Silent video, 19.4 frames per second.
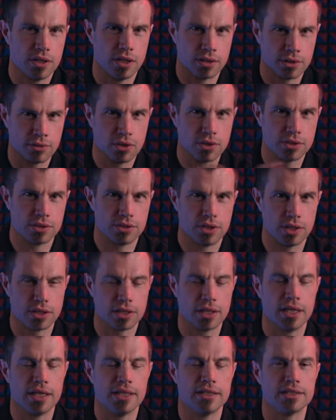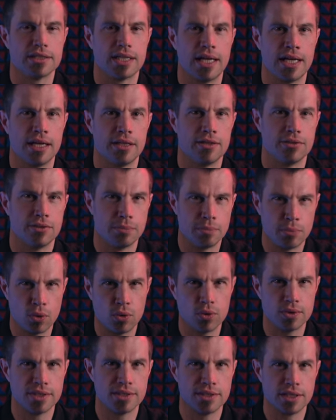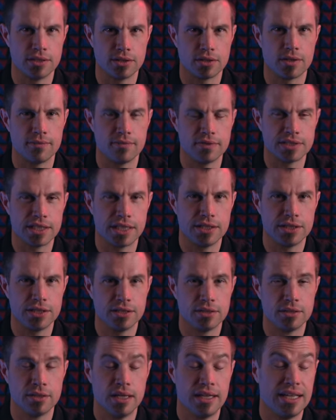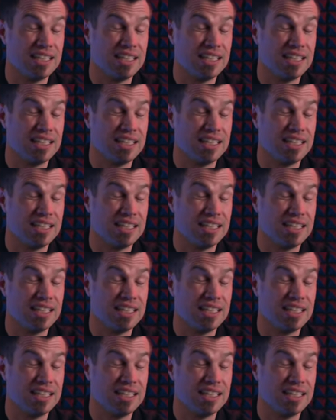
across trunk lines and there are pauses in the conversation,